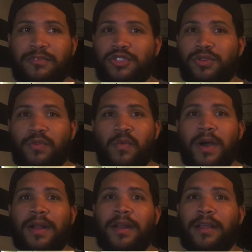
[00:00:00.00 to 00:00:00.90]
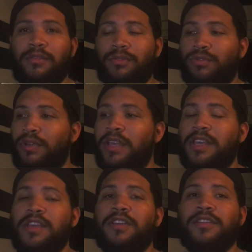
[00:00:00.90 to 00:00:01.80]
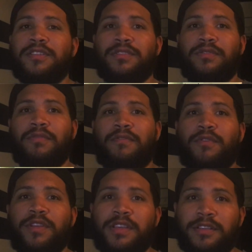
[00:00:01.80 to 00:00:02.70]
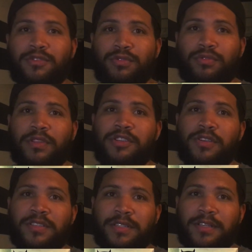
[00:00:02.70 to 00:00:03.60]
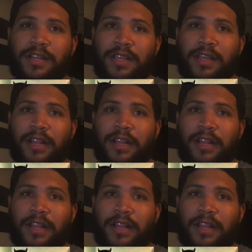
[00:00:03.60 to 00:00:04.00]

took what like three years or four years to do the Justice League.